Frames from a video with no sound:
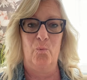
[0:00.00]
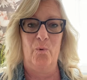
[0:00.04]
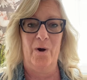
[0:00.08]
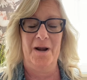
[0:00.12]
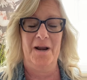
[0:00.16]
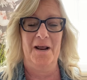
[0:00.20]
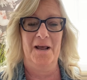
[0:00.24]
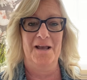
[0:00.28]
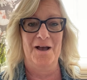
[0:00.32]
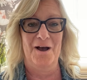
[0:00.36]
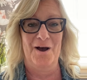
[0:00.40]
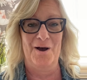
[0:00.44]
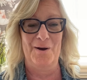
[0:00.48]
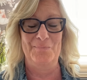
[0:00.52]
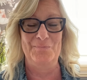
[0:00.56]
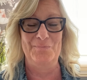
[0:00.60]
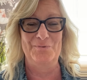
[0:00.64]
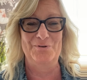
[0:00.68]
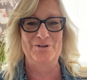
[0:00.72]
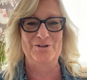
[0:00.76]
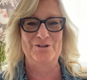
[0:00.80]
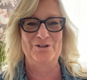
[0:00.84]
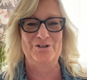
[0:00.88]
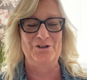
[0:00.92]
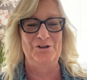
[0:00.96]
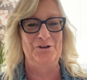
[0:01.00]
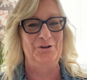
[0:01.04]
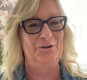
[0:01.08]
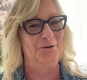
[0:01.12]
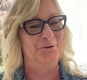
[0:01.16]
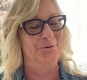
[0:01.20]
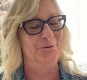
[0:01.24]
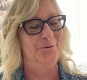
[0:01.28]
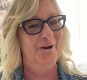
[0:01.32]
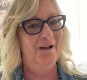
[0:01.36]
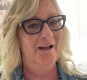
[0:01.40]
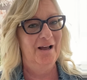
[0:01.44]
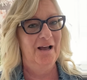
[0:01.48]
when it comes
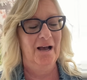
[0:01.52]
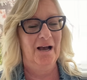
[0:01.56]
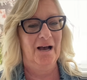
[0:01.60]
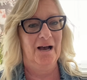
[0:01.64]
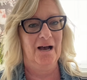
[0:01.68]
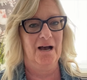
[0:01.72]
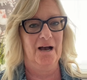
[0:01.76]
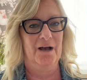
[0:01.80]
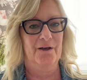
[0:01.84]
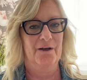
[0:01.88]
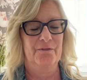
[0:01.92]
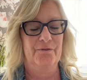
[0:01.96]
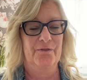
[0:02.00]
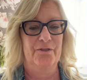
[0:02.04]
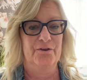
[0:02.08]
to uh,